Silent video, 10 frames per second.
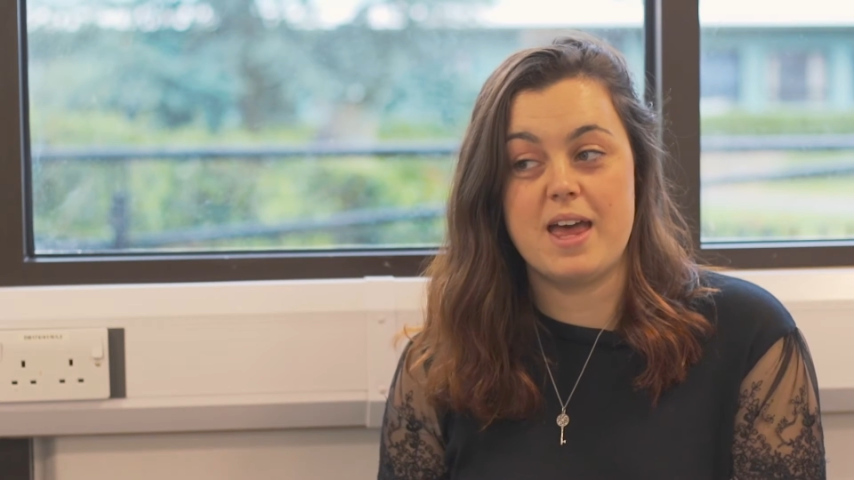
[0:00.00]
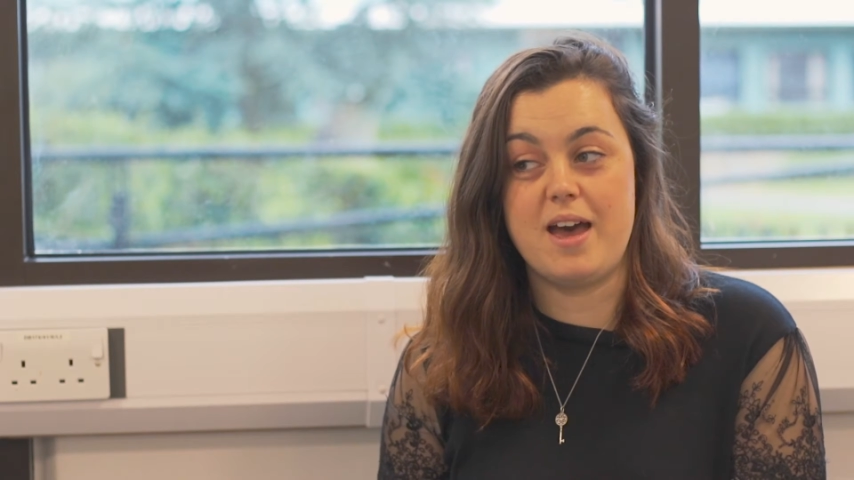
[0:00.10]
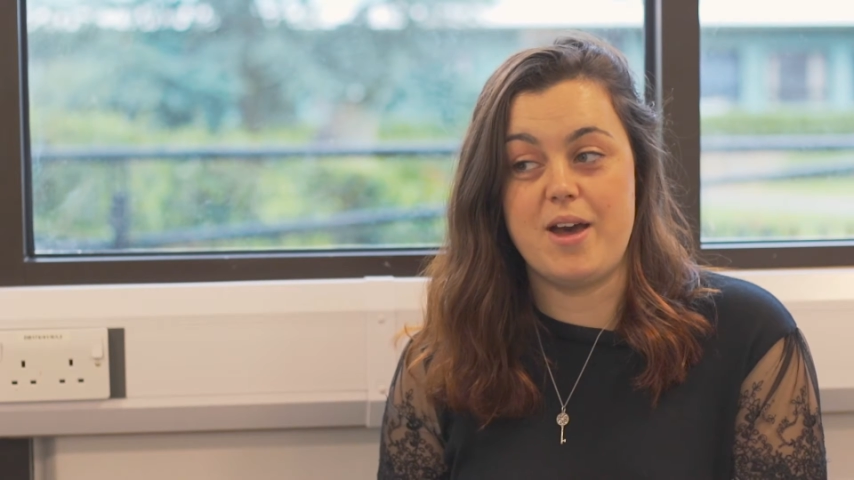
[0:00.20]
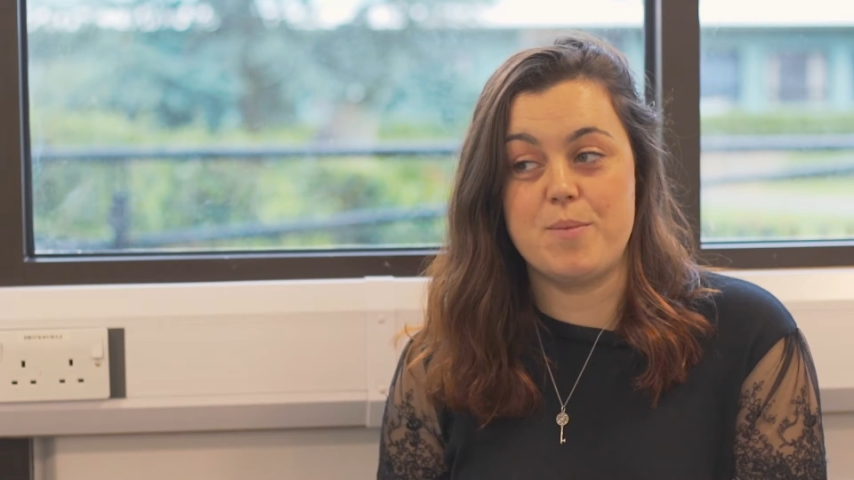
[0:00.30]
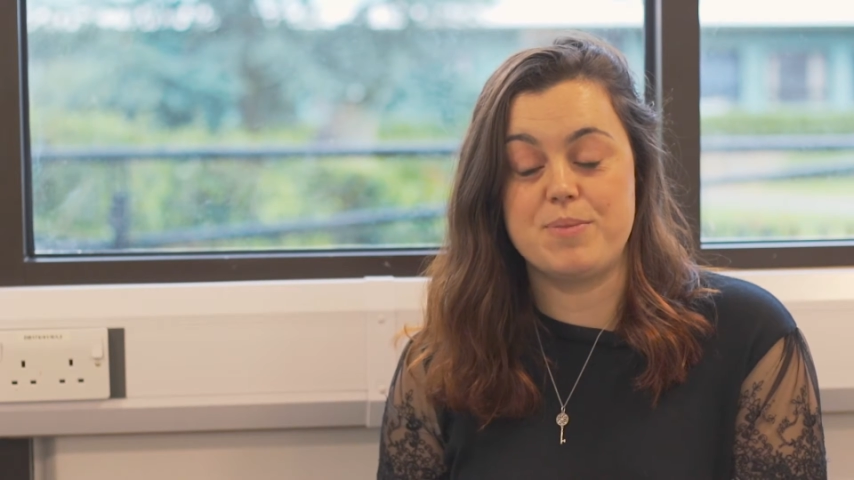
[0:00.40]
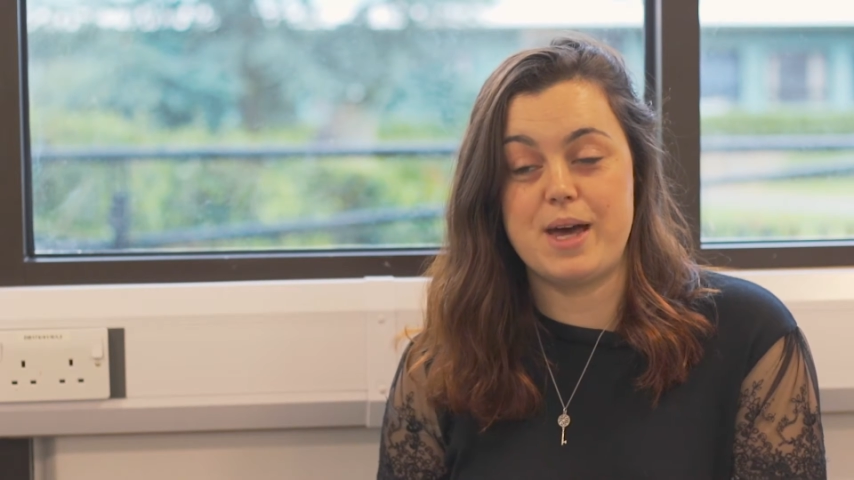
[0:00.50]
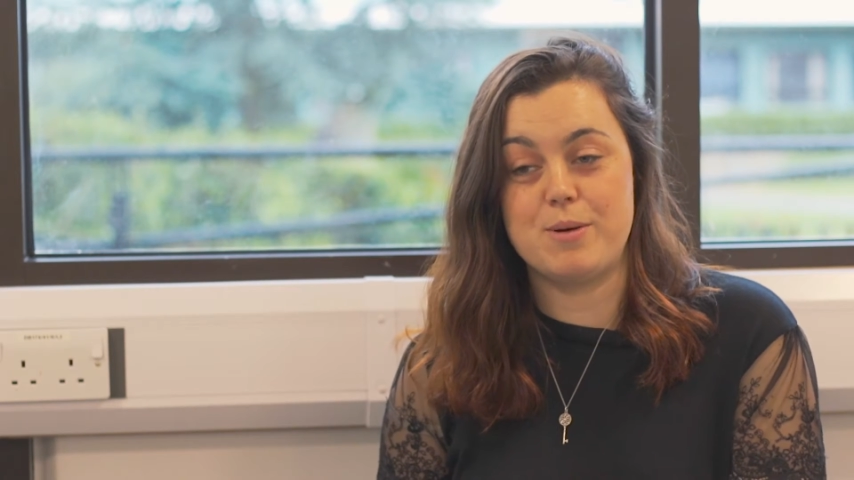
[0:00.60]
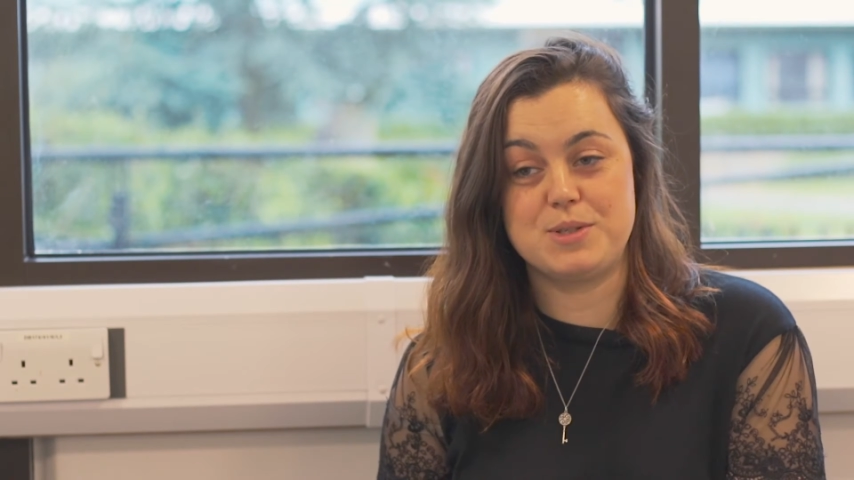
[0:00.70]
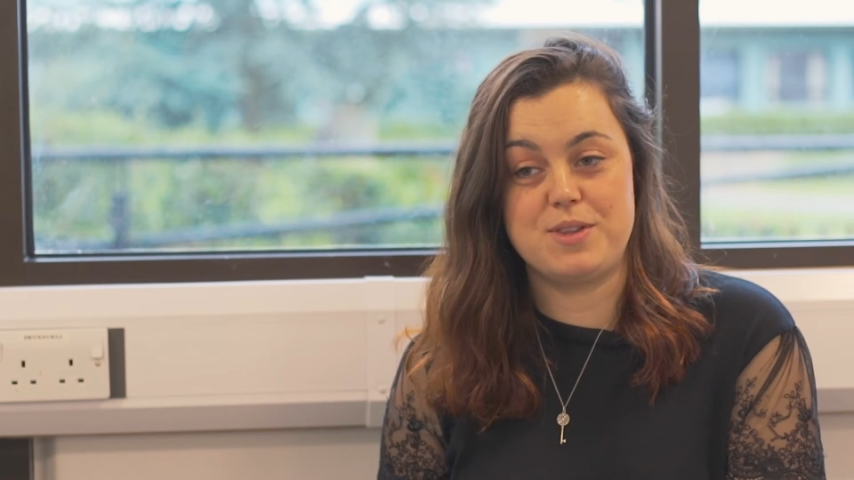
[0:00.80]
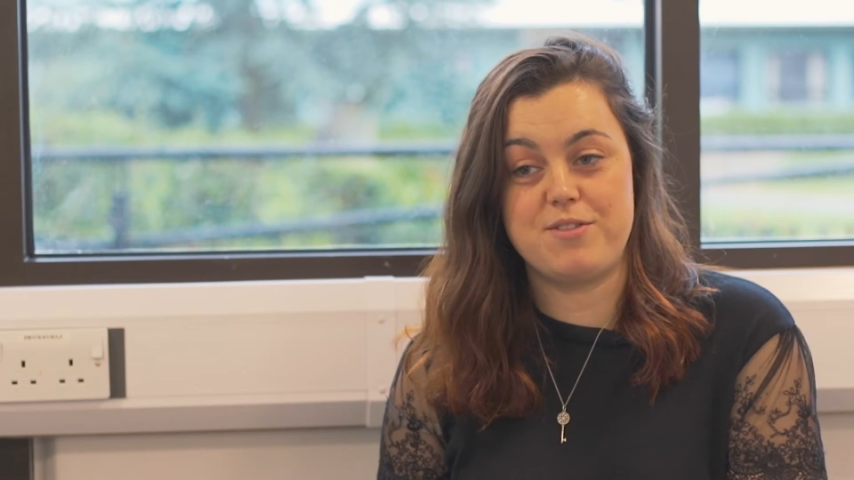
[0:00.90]
That
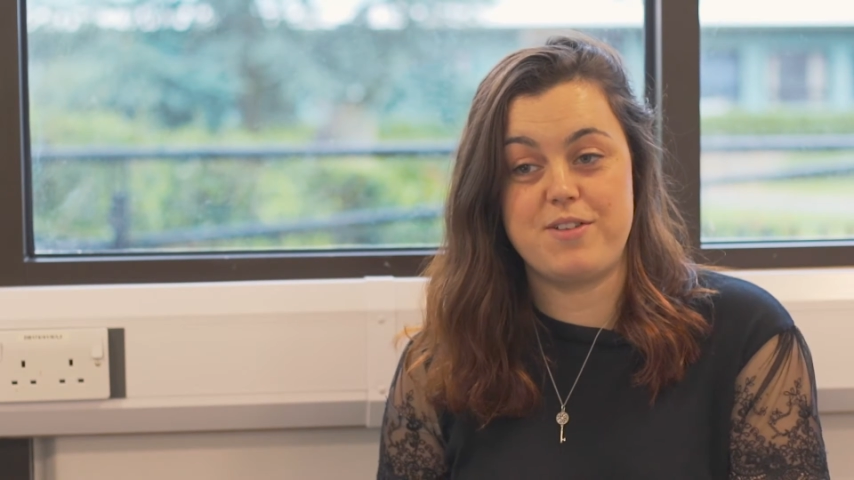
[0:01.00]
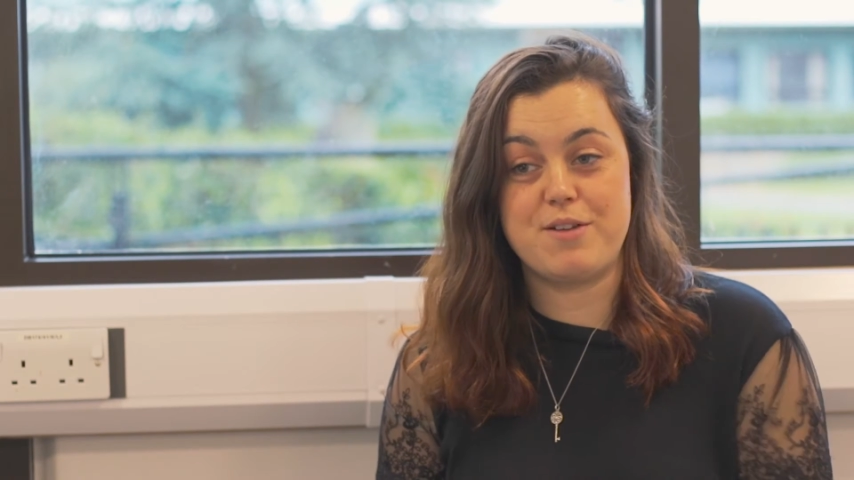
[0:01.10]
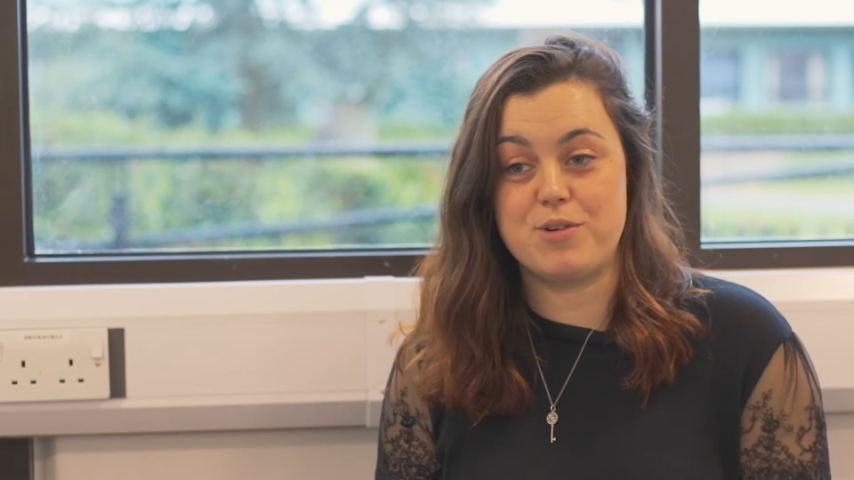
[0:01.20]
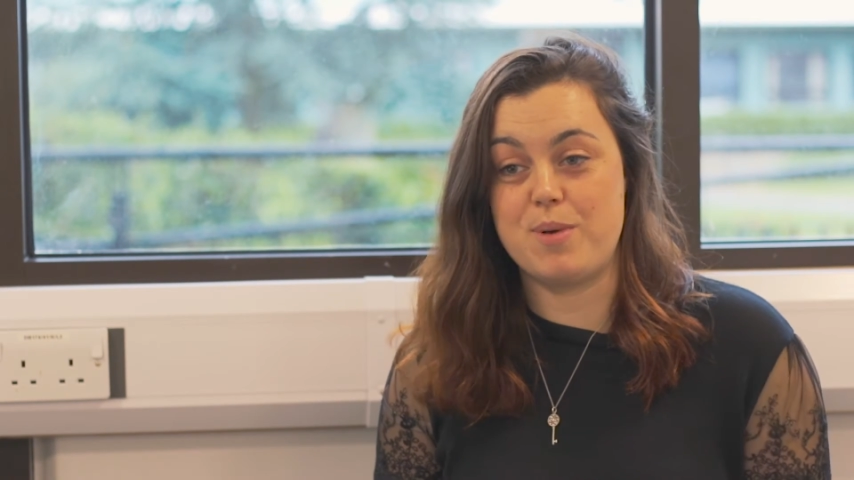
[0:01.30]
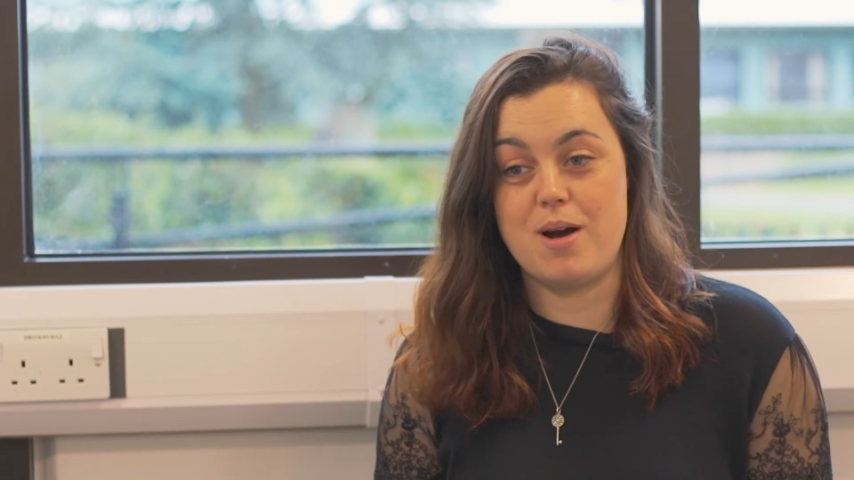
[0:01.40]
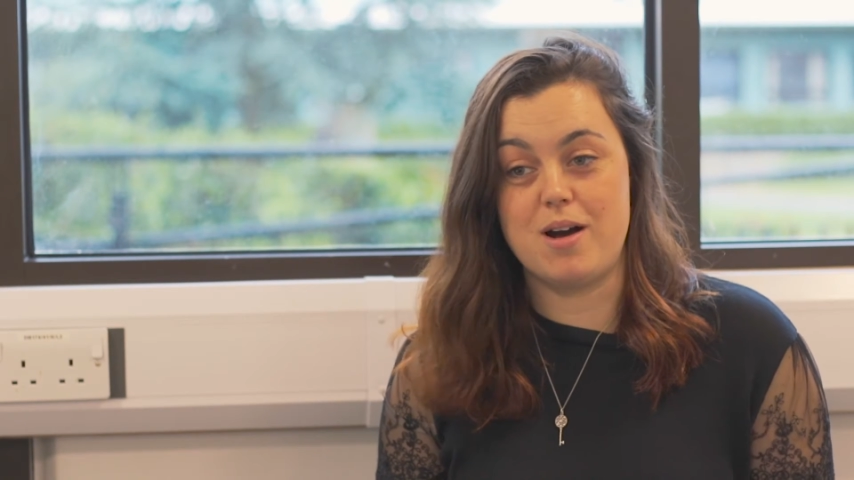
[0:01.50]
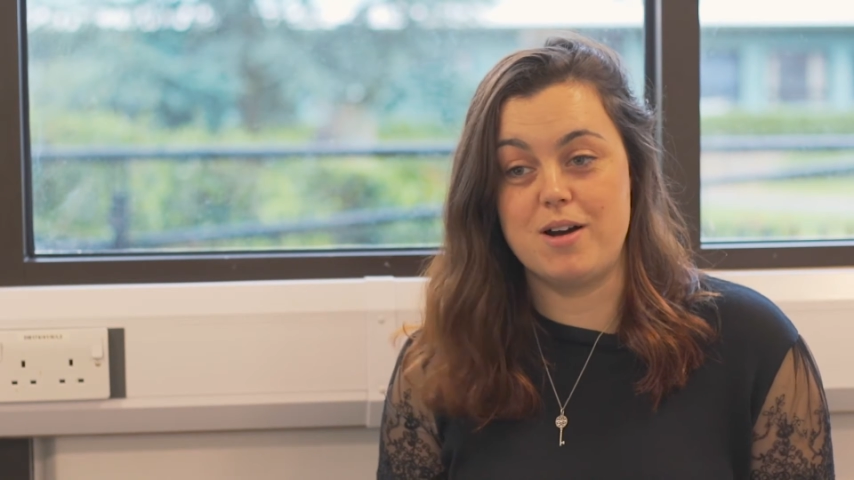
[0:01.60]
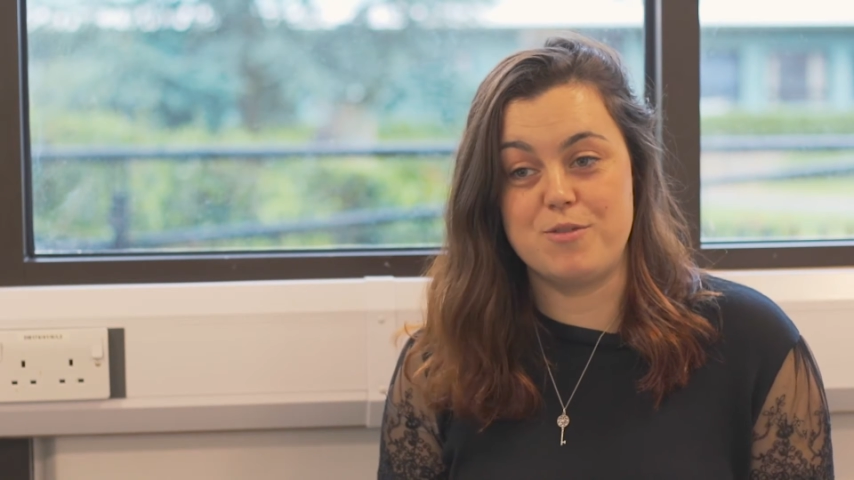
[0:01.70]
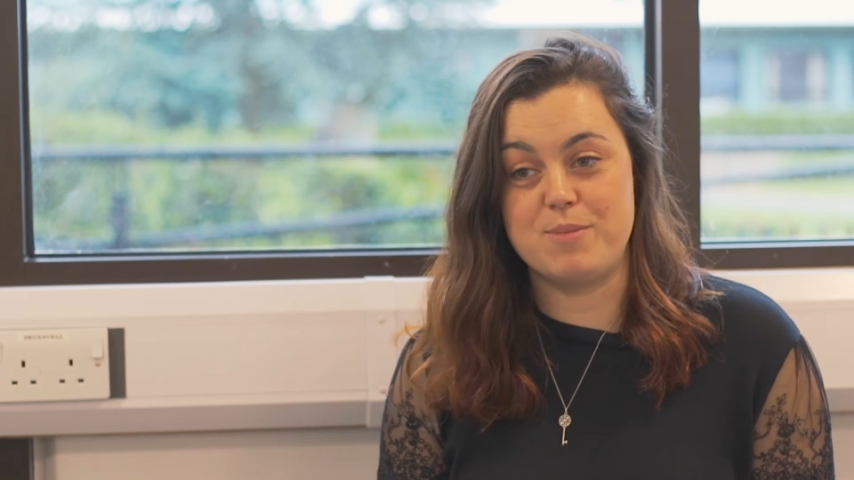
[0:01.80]
was the favourite part of